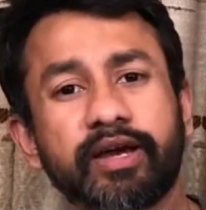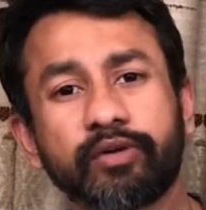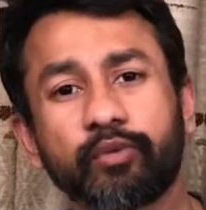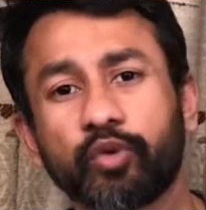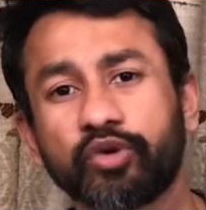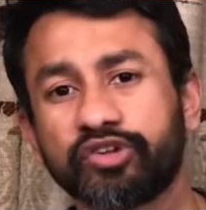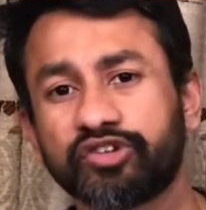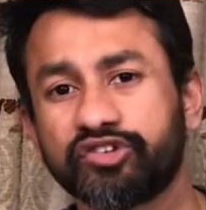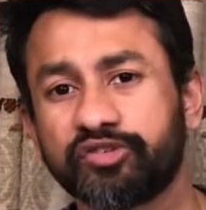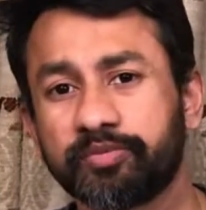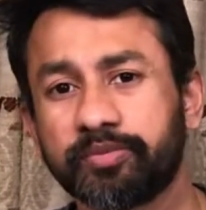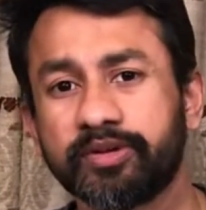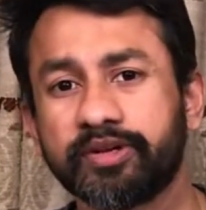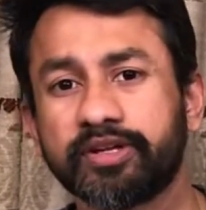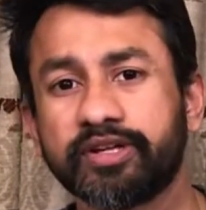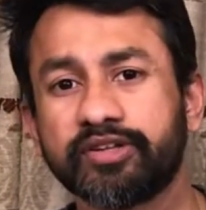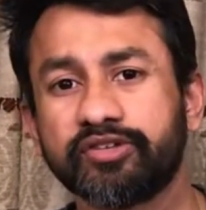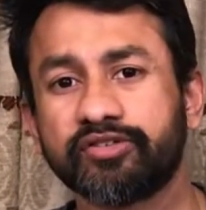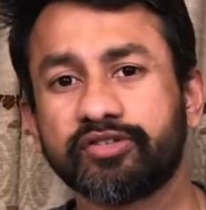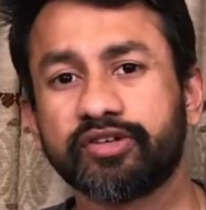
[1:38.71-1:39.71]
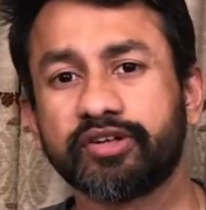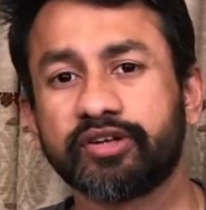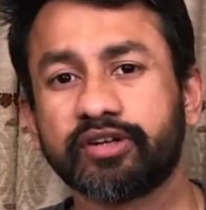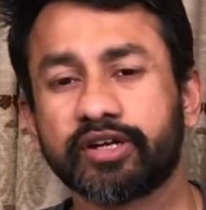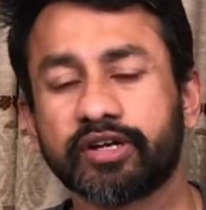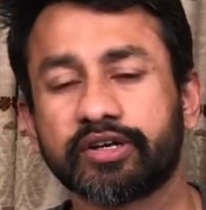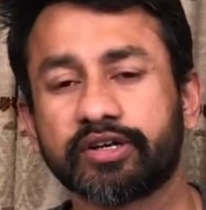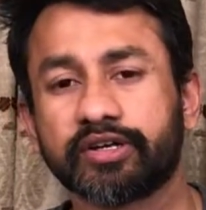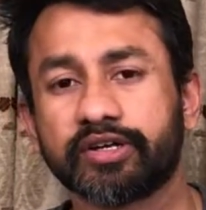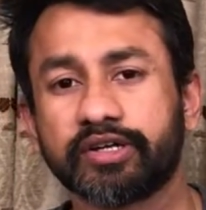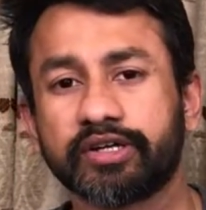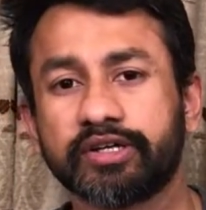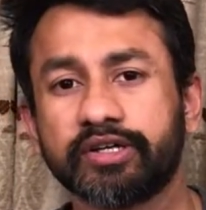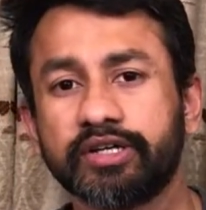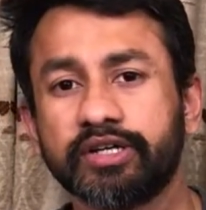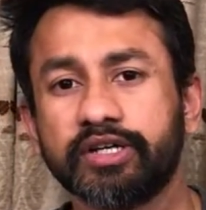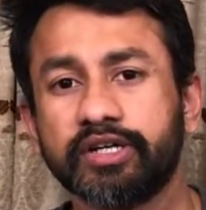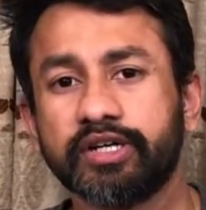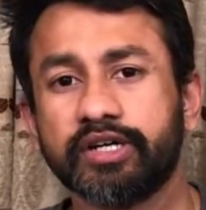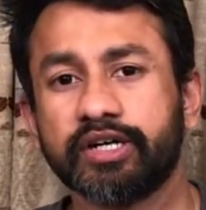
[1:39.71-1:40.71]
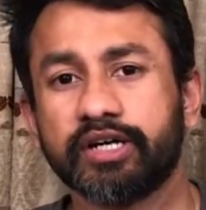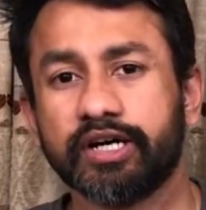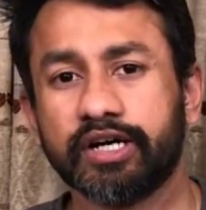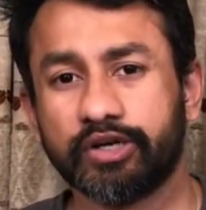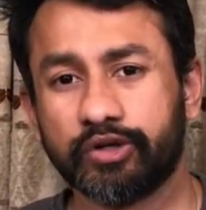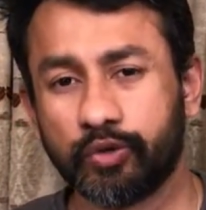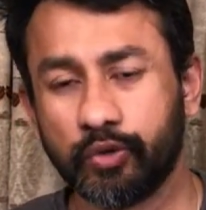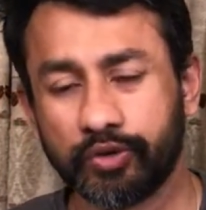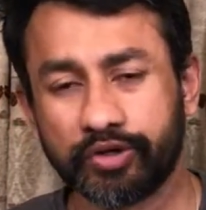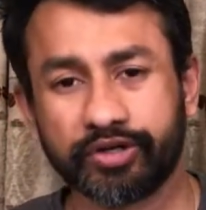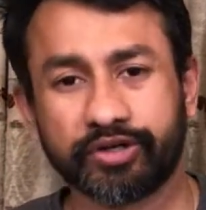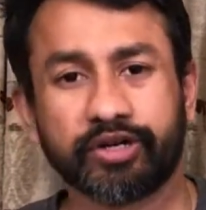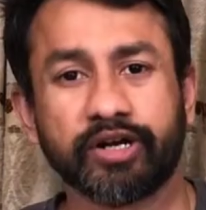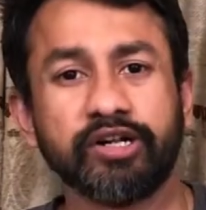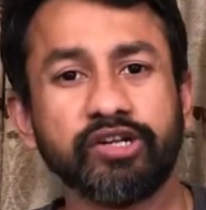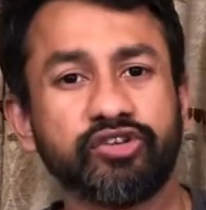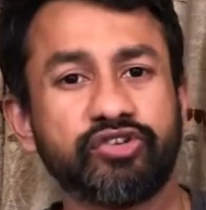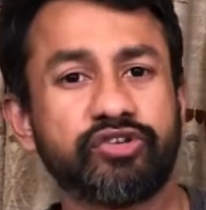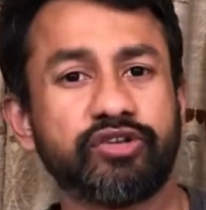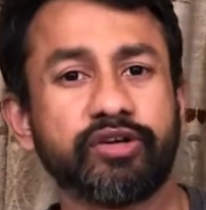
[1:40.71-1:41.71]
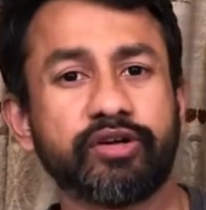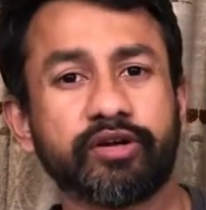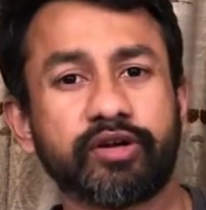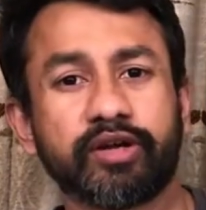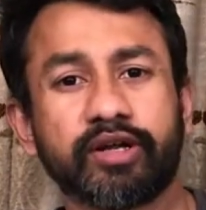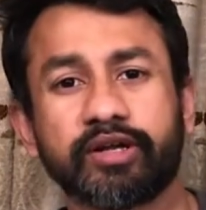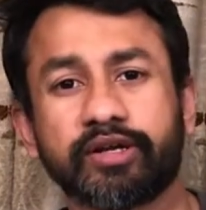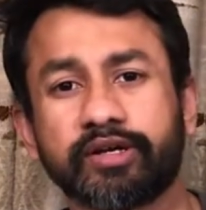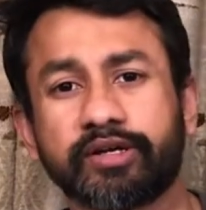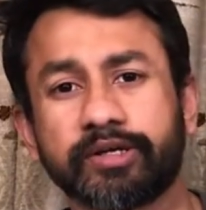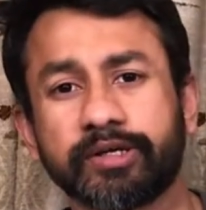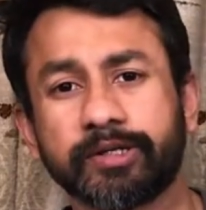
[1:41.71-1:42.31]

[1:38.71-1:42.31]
I was experiencing good culture.